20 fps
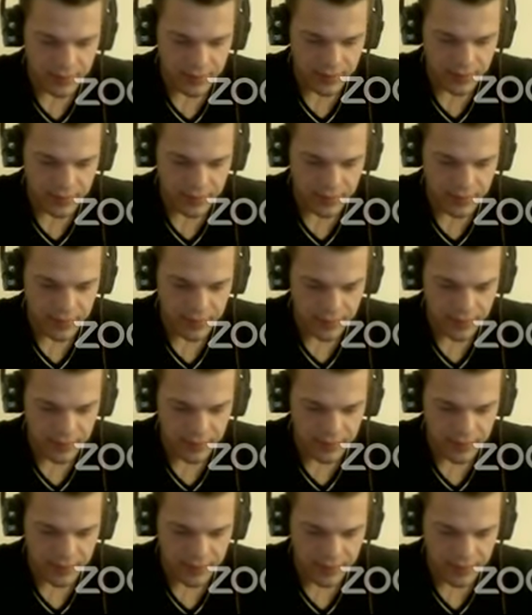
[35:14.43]

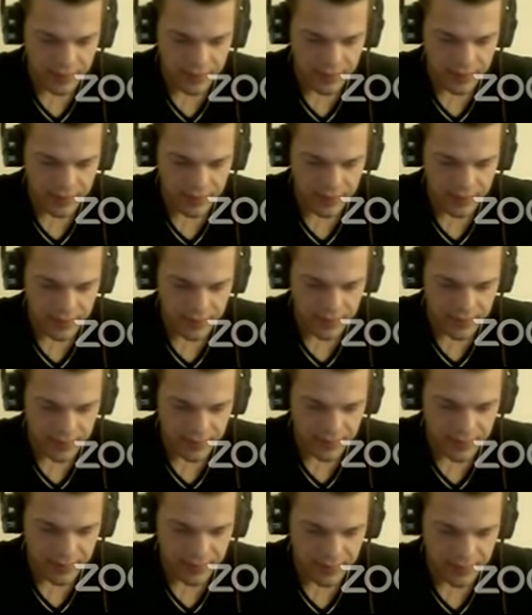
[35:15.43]

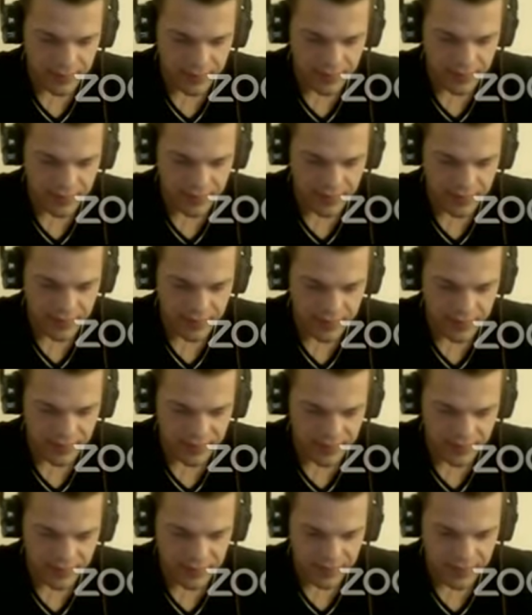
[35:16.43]

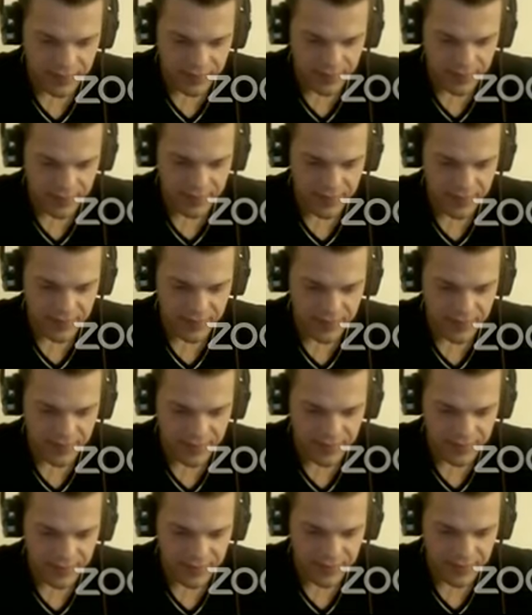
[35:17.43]

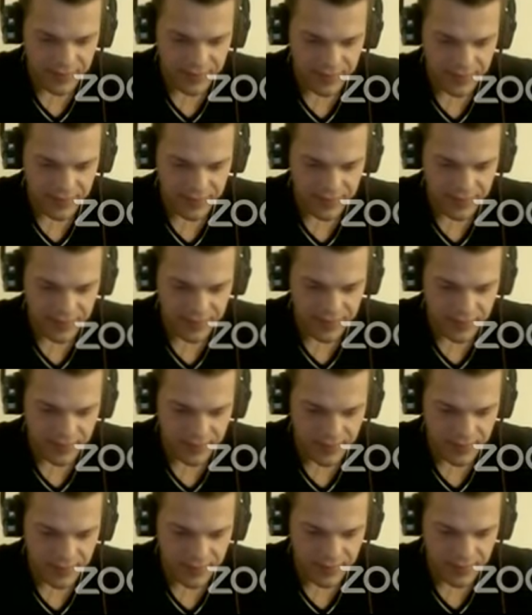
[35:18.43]

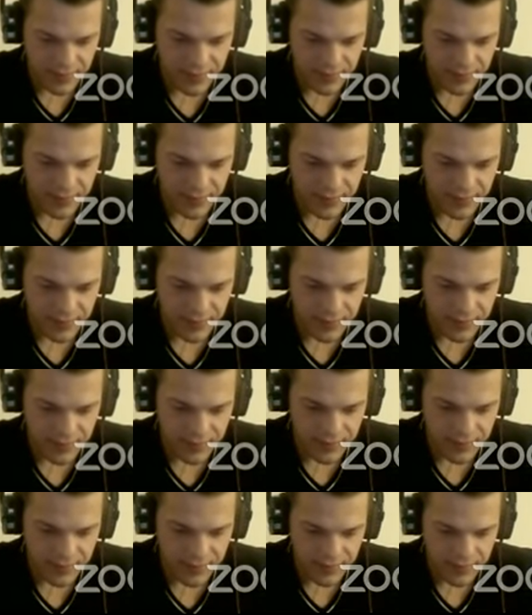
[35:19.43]

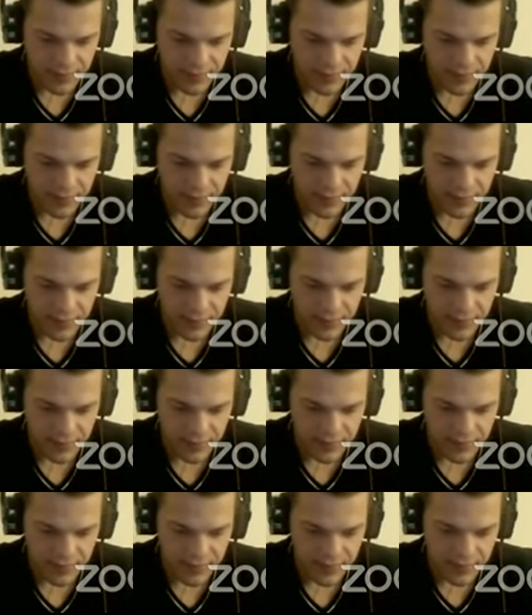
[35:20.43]

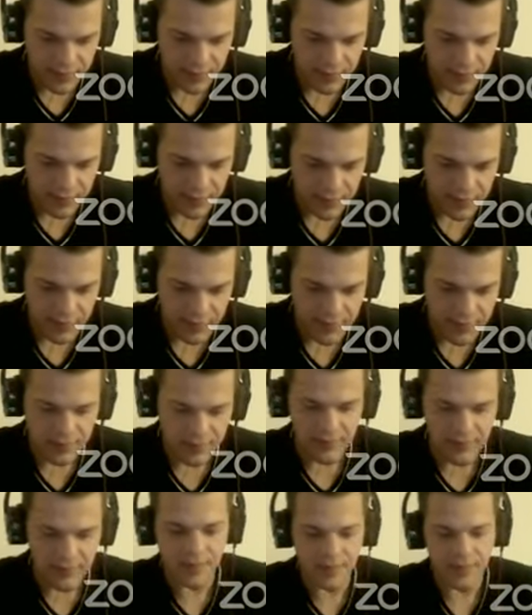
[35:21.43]
[no speech]